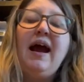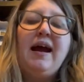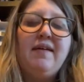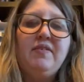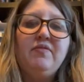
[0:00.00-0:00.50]
I
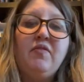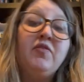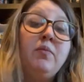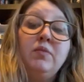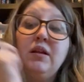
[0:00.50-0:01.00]
have it
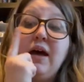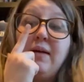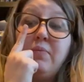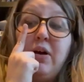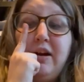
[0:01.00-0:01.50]
from the
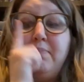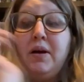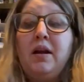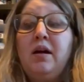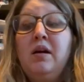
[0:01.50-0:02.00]
library, but